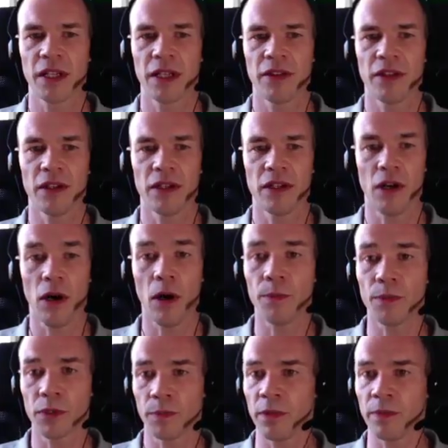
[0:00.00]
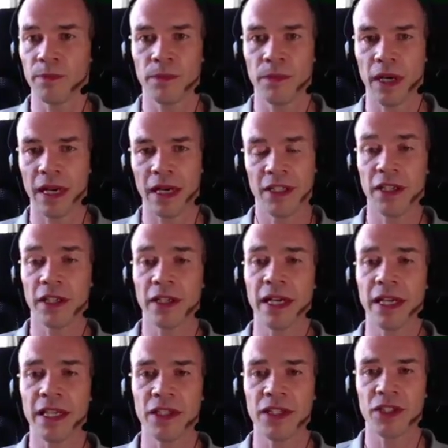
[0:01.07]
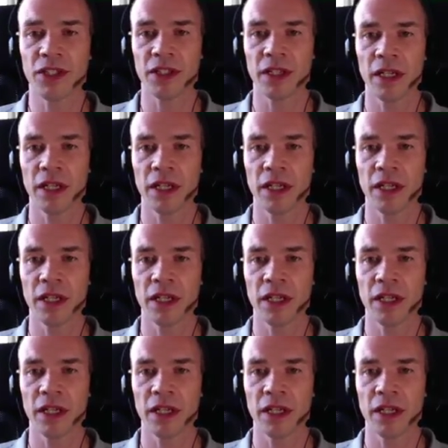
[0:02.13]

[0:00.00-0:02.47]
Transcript: that are optimum at a young age.